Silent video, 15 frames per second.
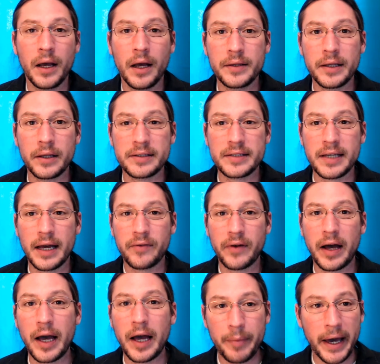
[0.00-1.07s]
They like to have a
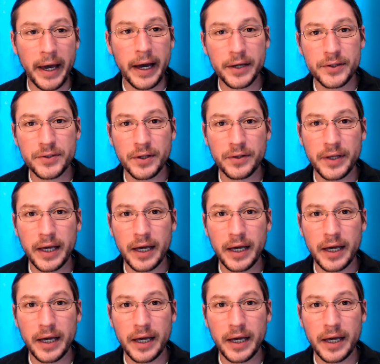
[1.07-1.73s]
high back so that they